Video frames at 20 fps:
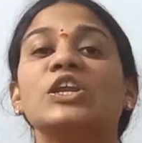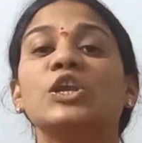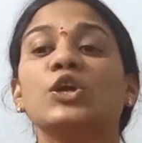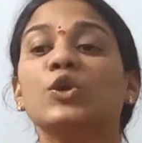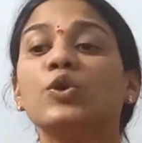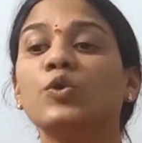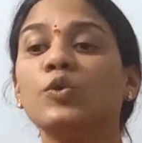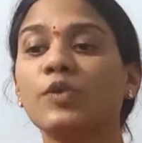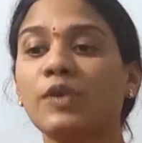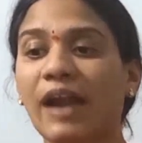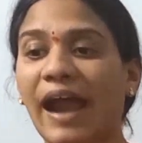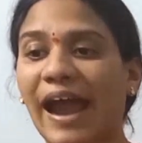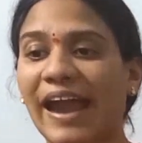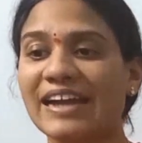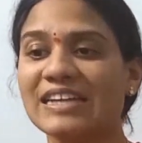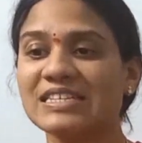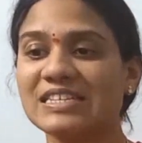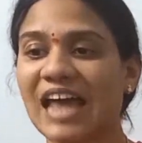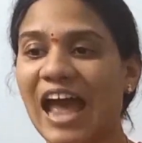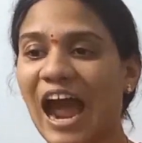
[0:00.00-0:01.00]
new
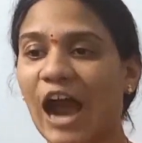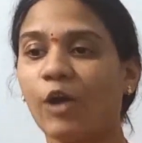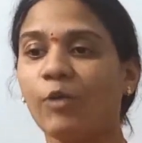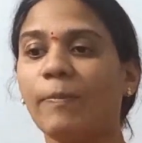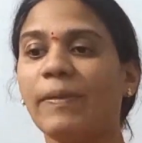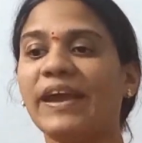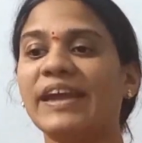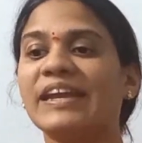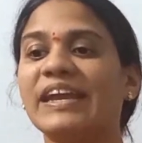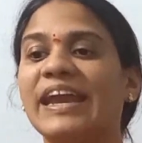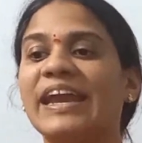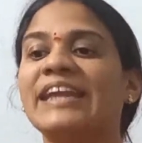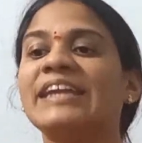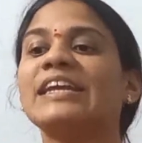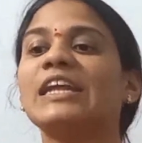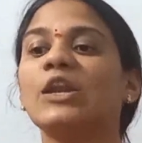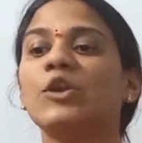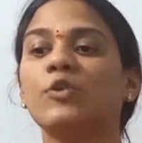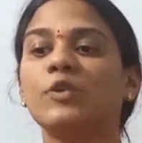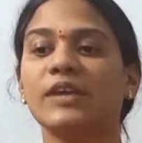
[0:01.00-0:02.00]
rights have been
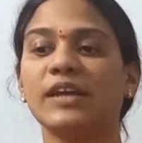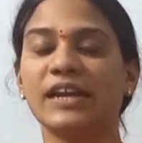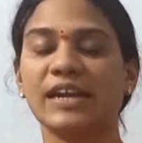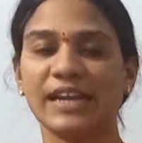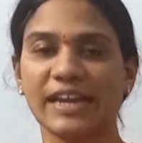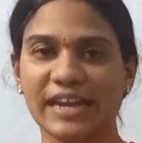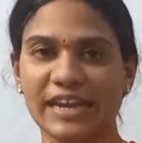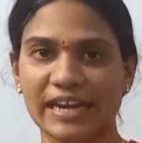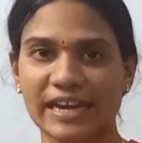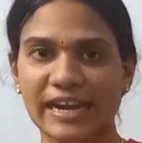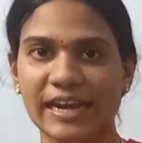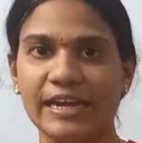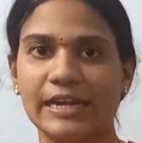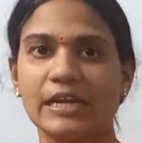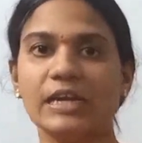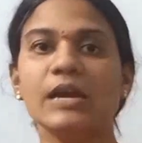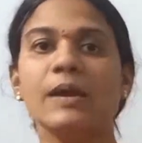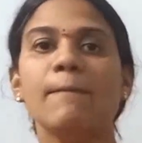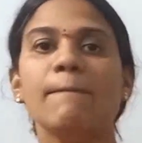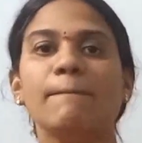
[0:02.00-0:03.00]
included in it.
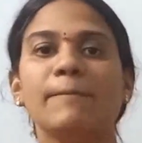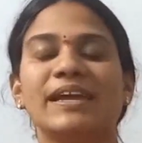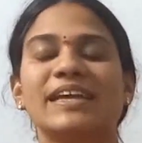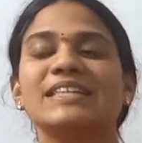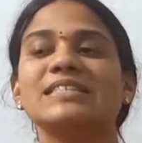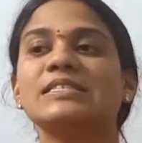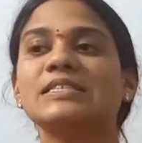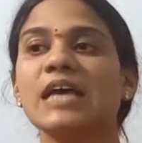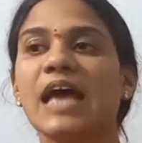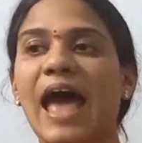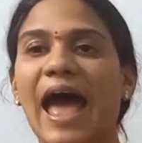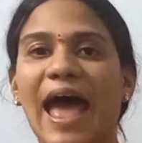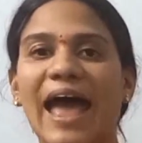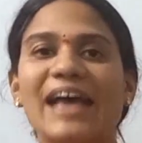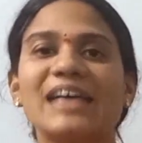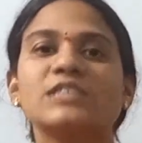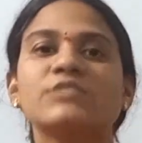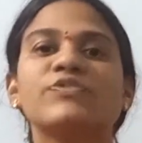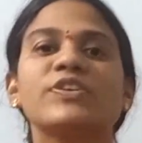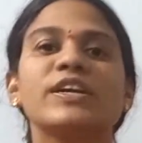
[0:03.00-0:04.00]
Means,
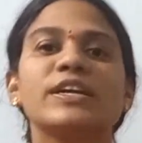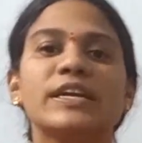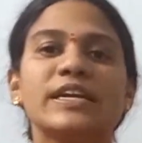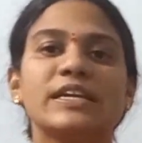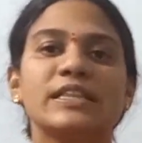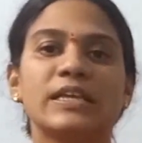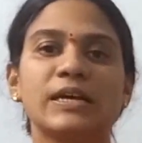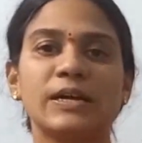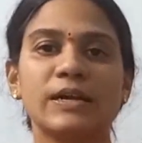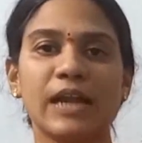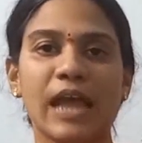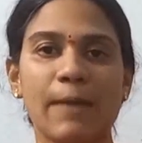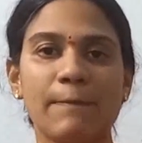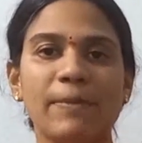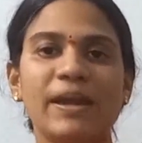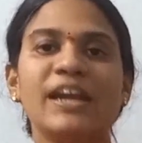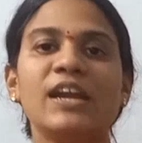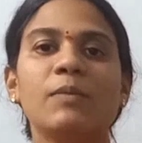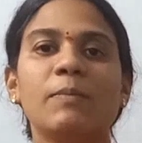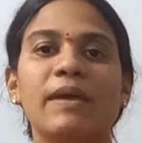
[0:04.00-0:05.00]
as we did the
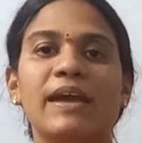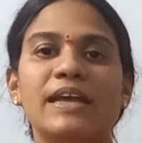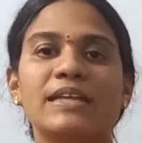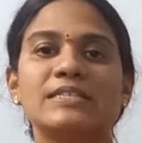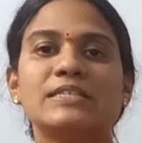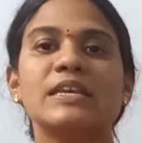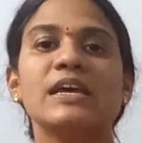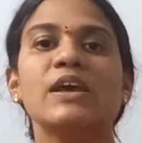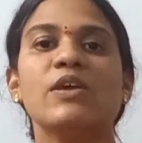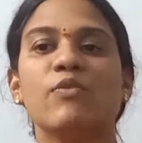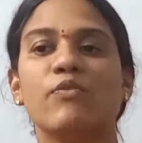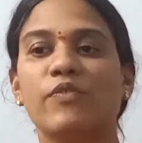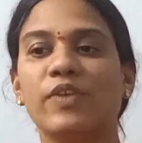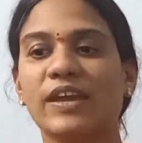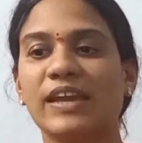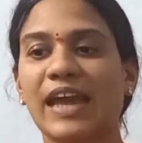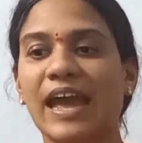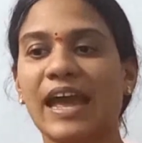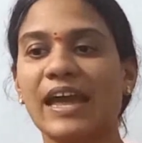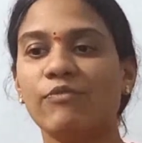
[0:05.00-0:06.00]
amendments,
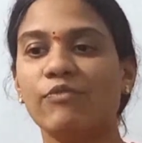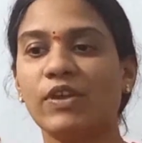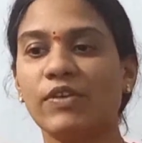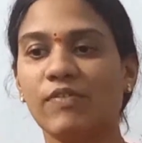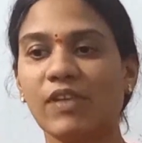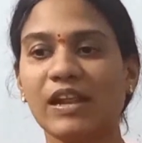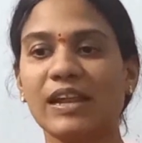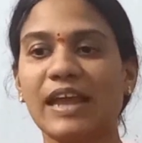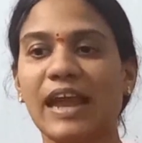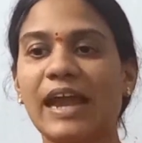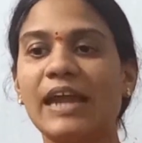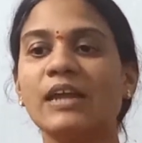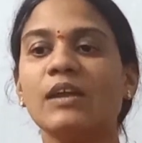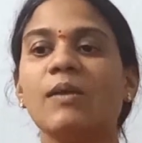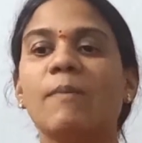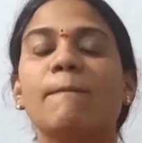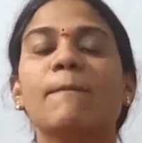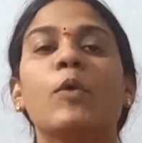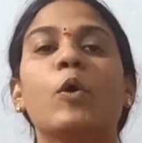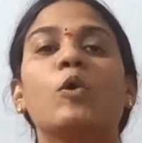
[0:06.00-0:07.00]
we will
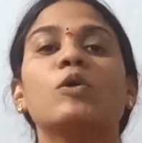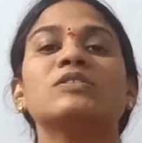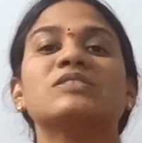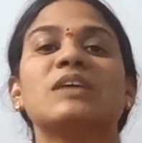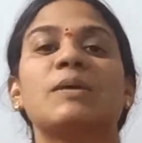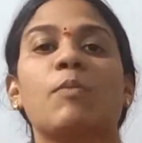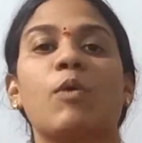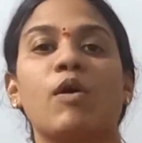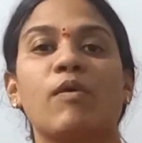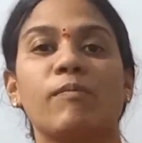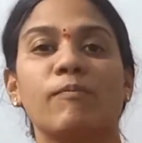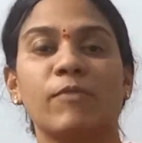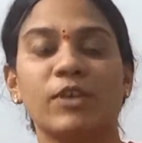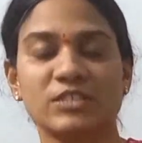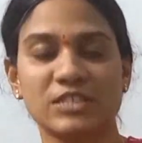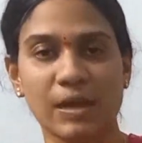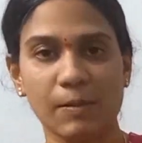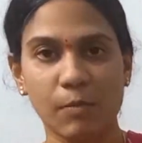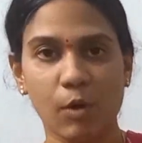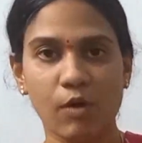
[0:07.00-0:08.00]
get more some
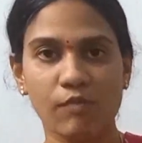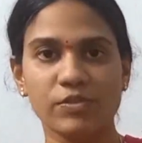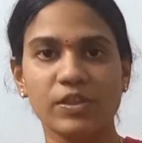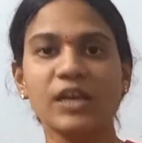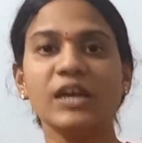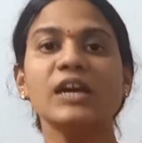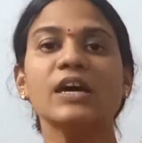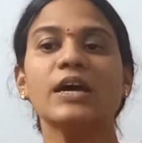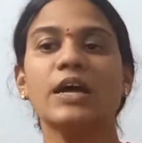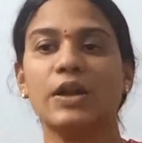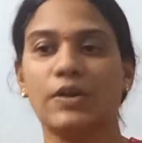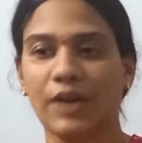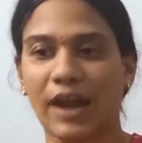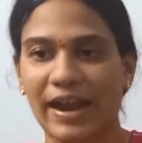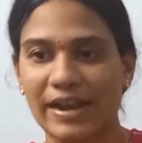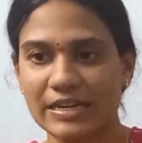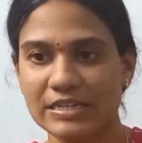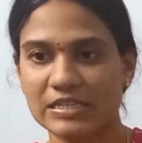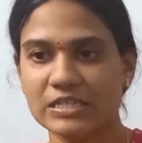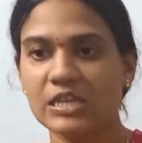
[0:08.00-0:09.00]
of the
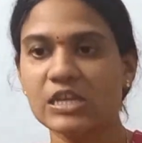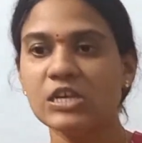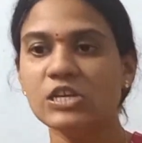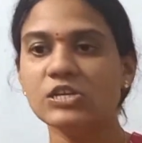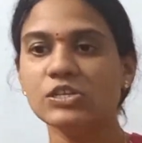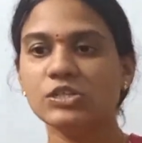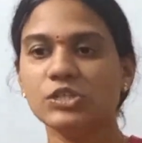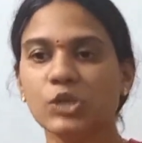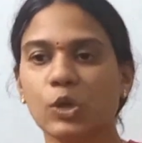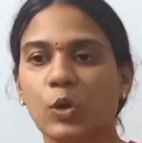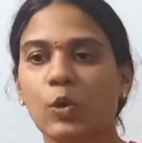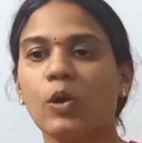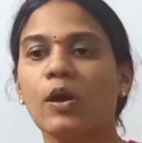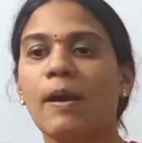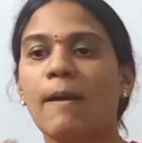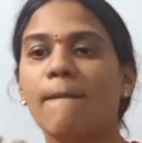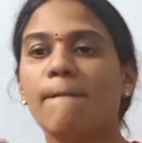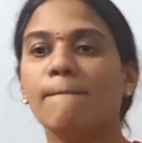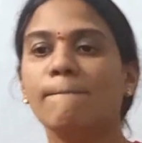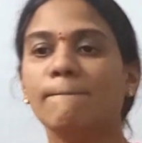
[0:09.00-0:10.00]
rights. So,
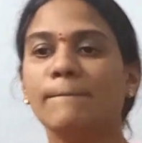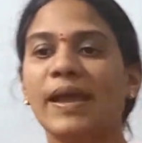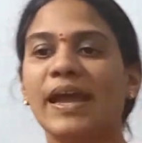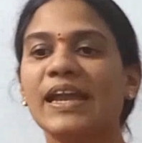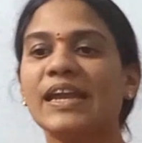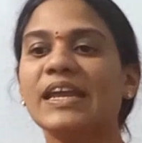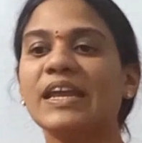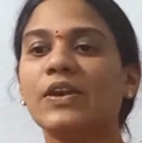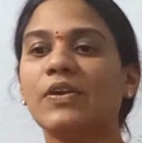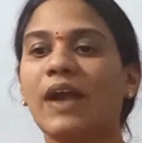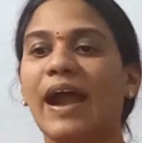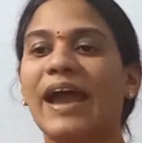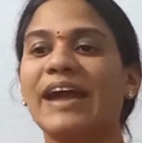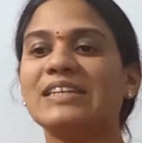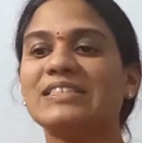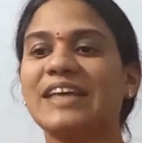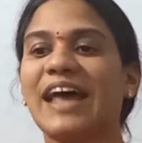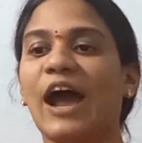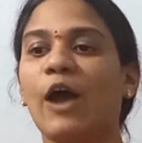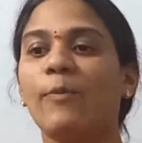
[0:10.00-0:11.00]
many
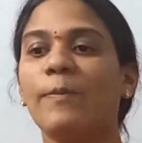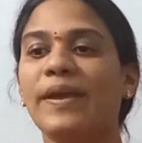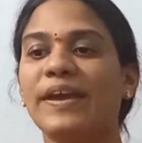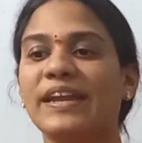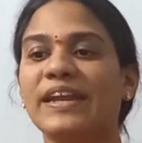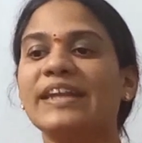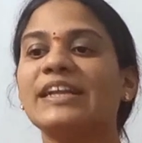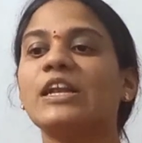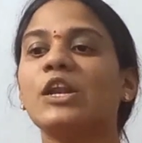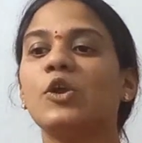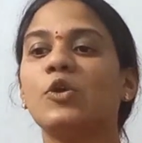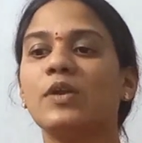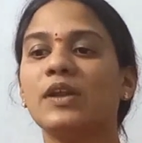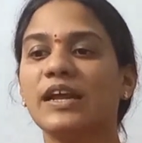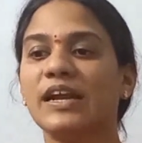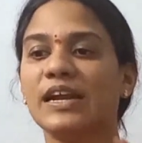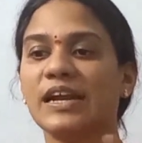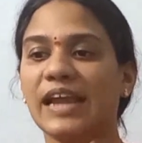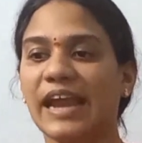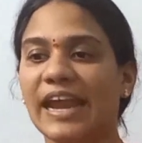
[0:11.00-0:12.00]
rights have been
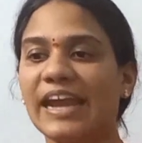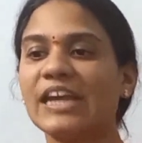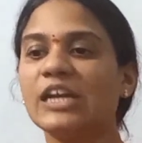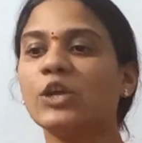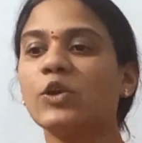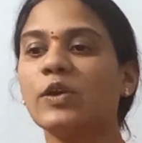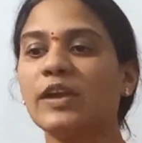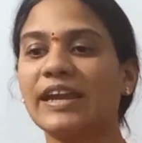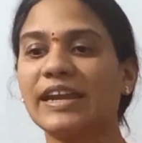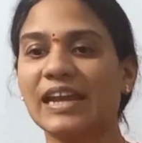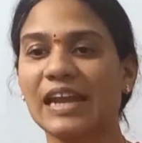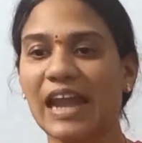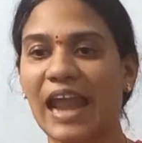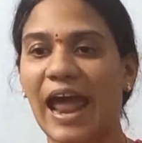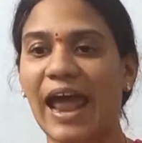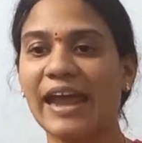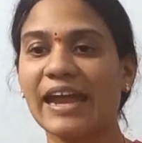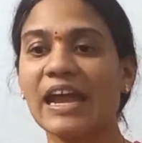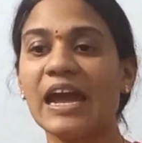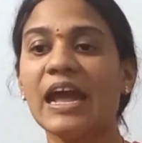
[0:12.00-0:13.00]
included into it,
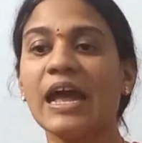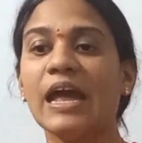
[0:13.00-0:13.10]
like